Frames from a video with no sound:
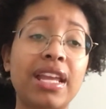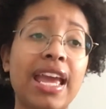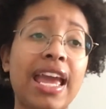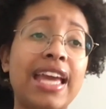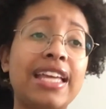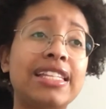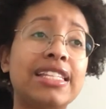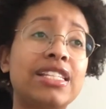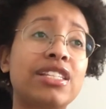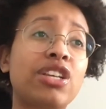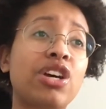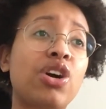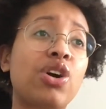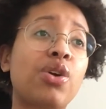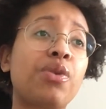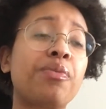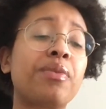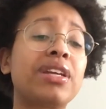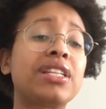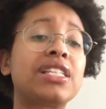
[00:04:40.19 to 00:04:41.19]
And
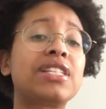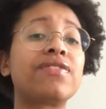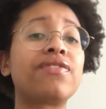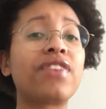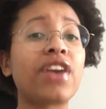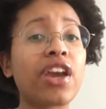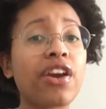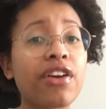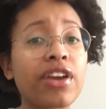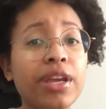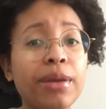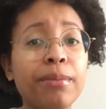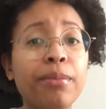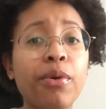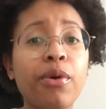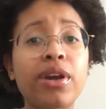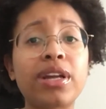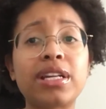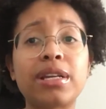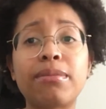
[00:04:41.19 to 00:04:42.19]
so it's very
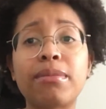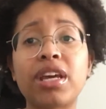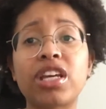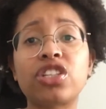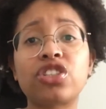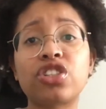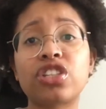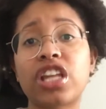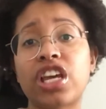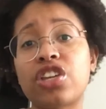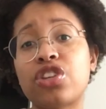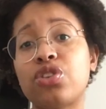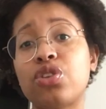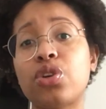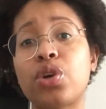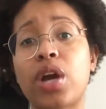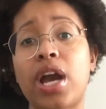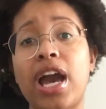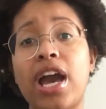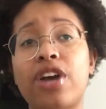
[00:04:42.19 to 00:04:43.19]
important to make sure that you
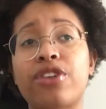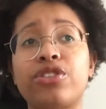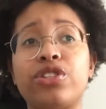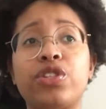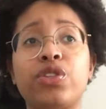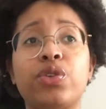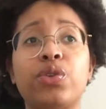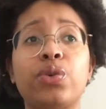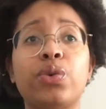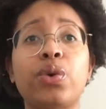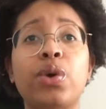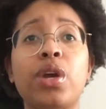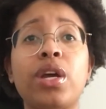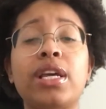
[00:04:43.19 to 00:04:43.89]
know how to